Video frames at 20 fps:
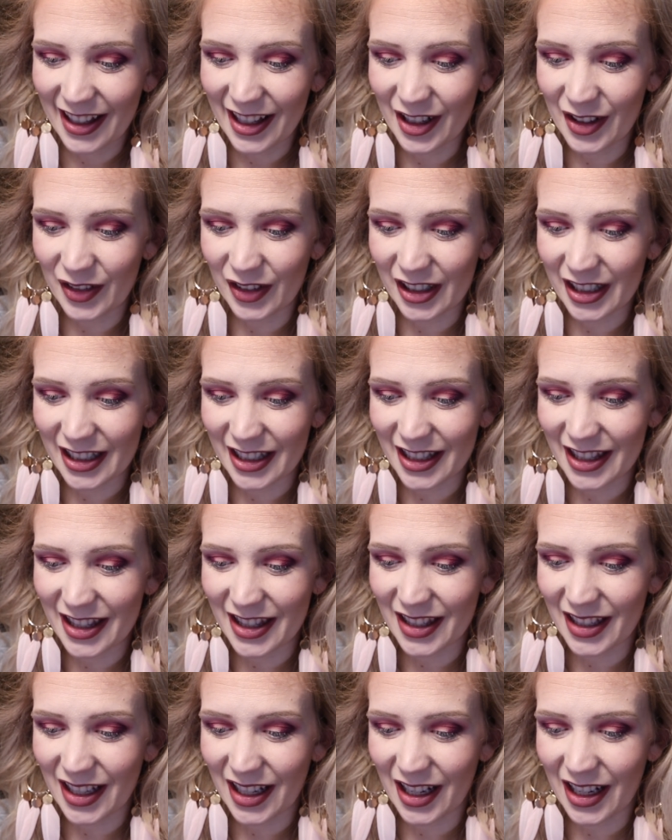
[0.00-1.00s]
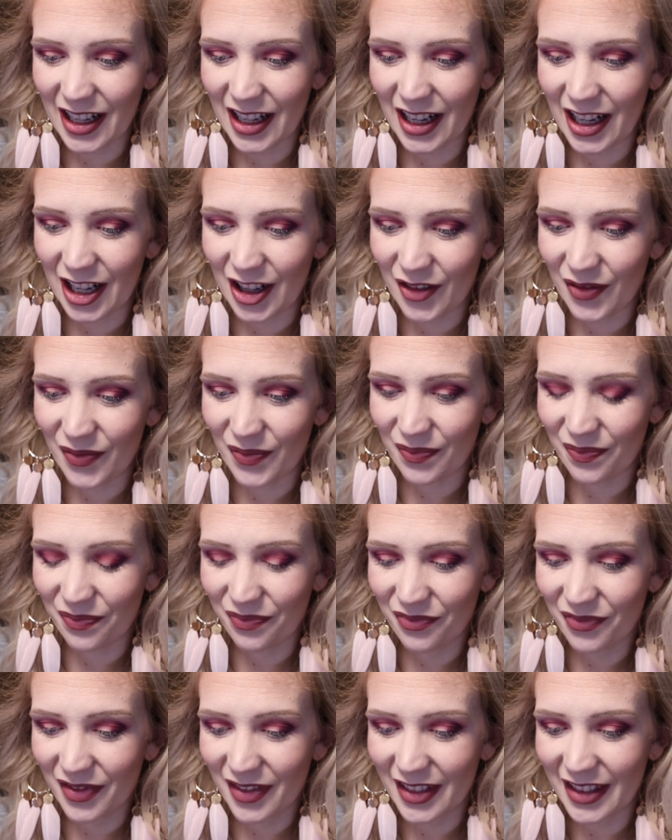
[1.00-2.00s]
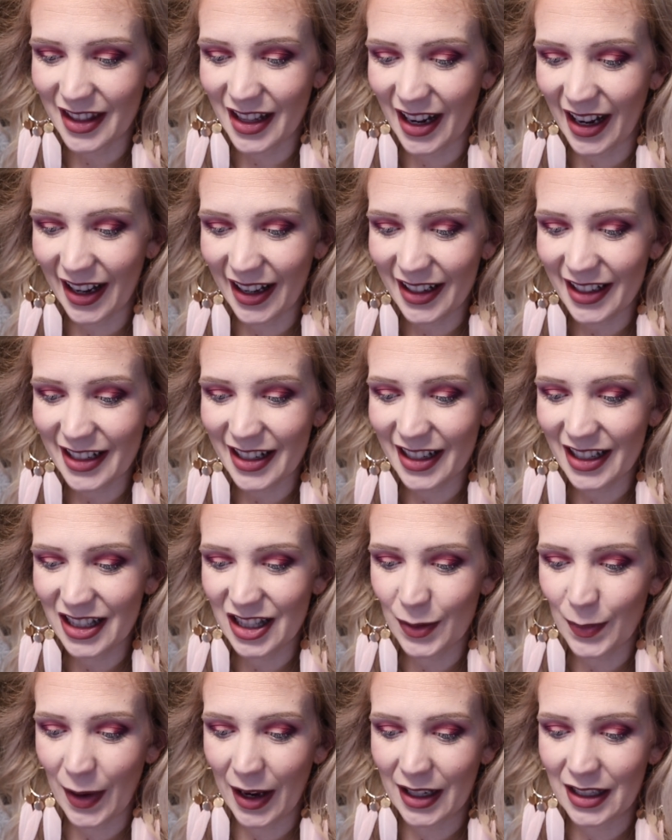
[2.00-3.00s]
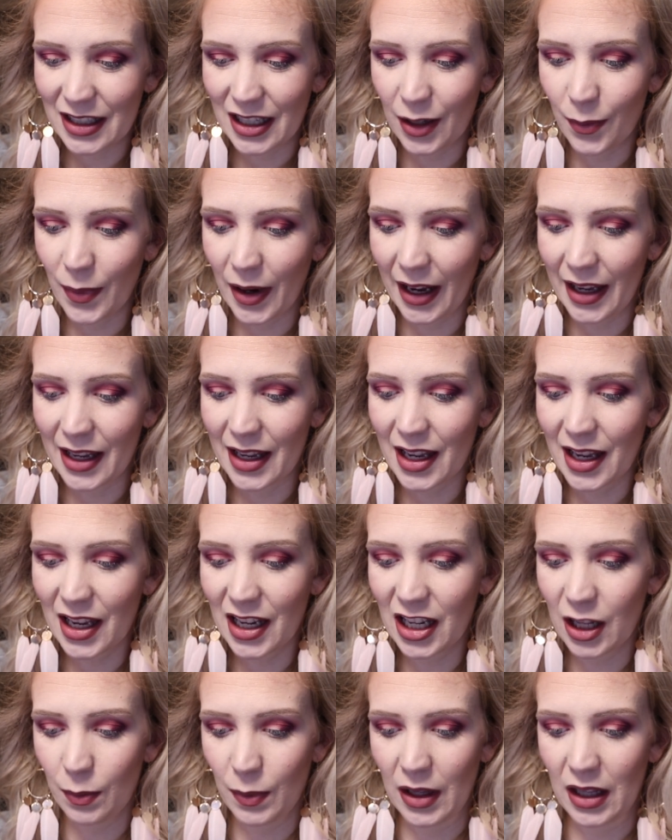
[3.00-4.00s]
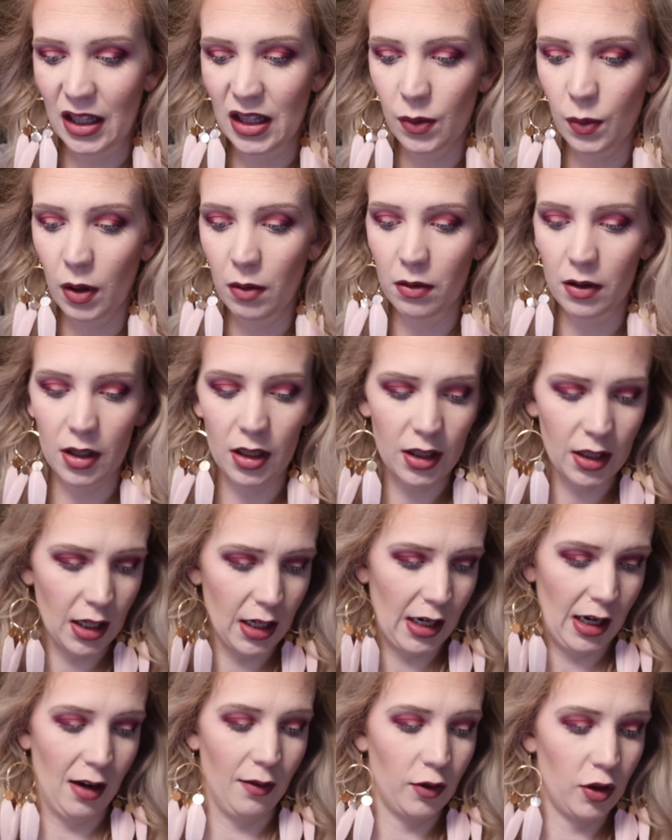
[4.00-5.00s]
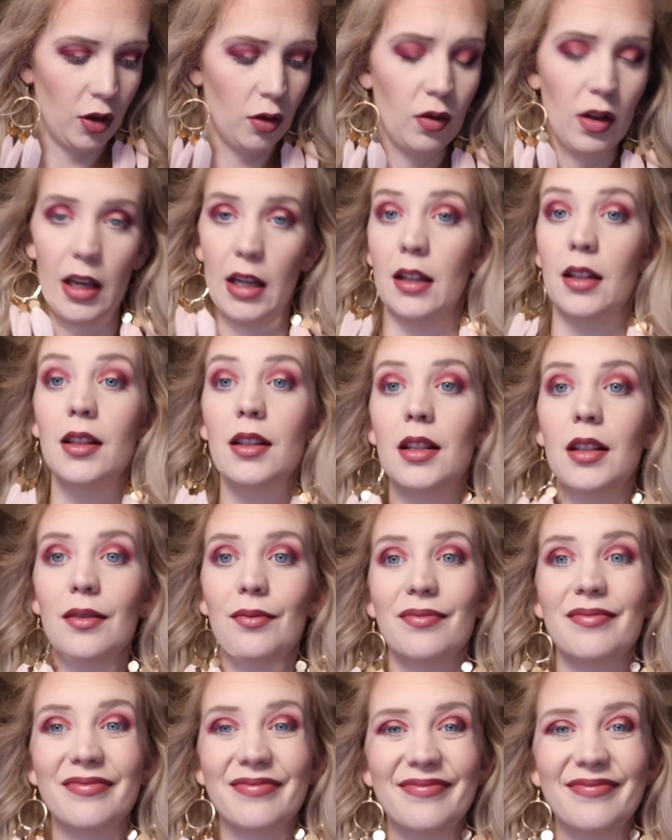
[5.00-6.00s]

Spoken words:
It was not expected by any means. We were just gonna have 2 kids.